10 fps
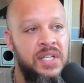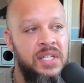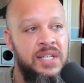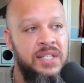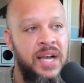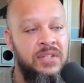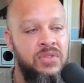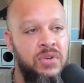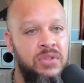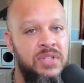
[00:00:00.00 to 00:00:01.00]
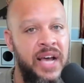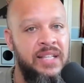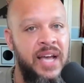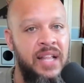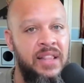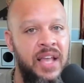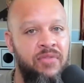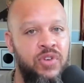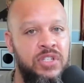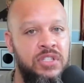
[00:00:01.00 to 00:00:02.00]
Testosterone is like that
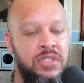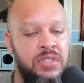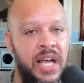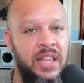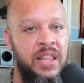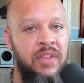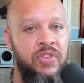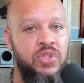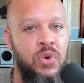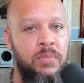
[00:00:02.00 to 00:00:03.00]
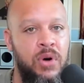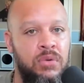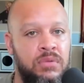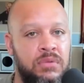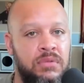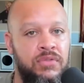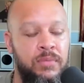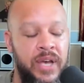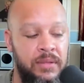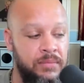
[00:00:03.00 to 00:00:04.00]
leverage, that leverage hormone for
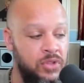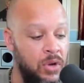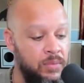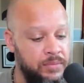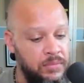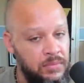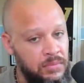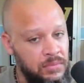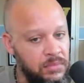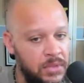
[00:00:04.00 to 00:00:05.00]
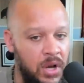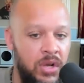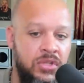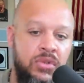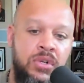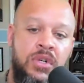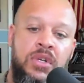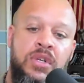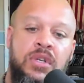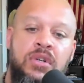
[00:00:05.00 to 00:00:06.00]
men. So also
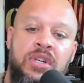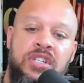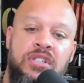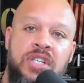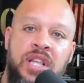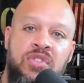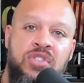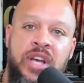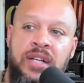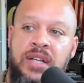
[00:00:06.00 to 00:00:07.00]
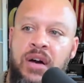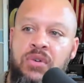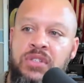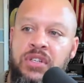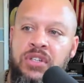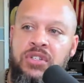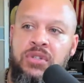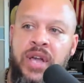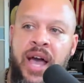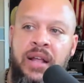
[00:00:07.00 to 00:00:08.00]
you know, get your T levels checked. I always tell you to do
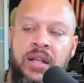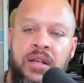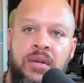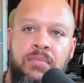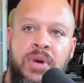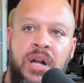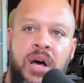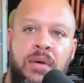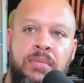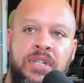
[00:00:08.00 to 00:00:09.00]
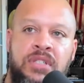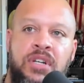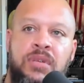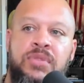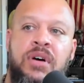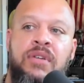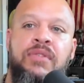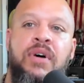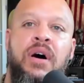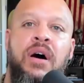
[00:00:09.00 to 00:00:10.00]
that. But um, in terms of
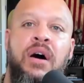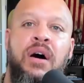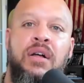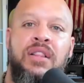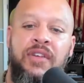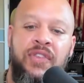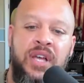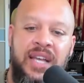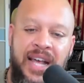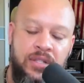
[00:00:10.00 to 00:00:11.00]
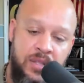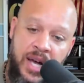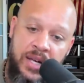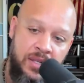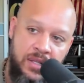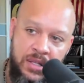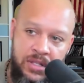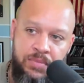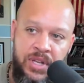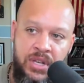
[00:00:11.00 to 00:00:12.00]
uh, lifting and exercise,
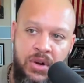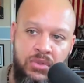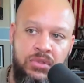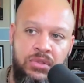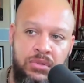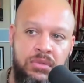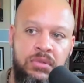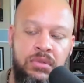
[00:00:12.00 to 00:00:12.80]
it's been known to